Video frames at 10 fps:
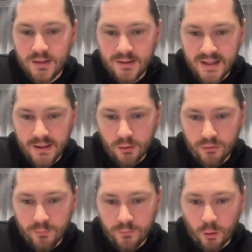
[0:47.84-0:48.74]

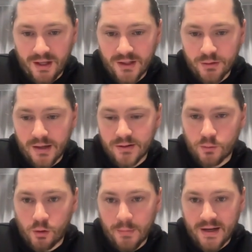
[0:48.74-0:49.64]
deals. So we integrate this
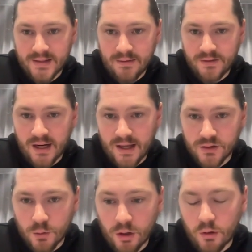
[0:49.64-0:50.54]
automated safety net. And
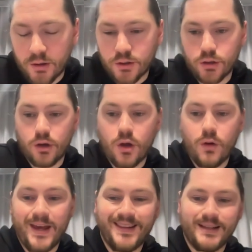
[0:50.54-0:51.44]
so what I wanted to show you
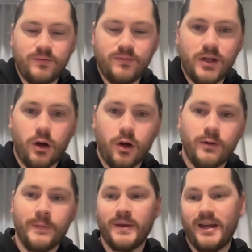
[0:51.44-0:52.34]
in this video
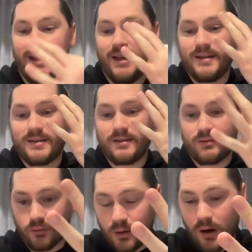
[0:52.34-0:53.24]
is
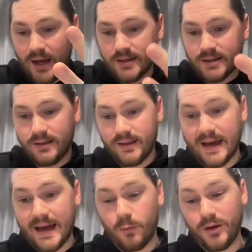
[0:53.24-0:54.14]
3 ways
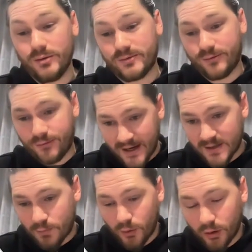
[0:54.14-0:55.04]
that we use
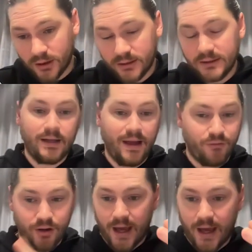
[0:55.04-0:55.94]
Facebook
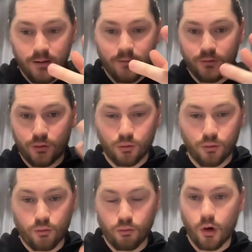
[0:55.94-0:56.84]
every day to
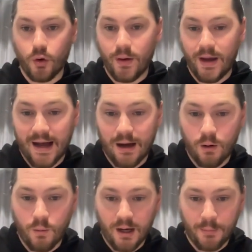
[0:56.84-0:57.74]
grow
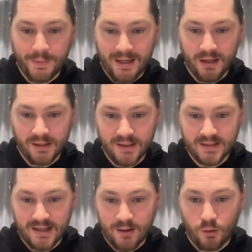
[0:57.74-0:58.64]
our email
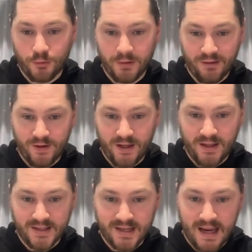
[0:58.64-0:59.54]
list and ultimately feed
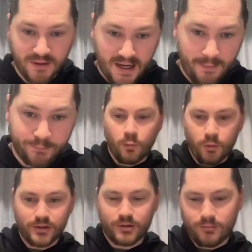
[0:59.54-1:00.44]
this safety net,
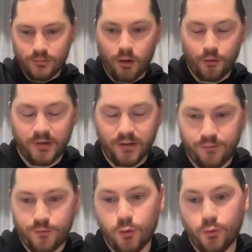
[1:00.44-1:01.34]
which ultimately fuels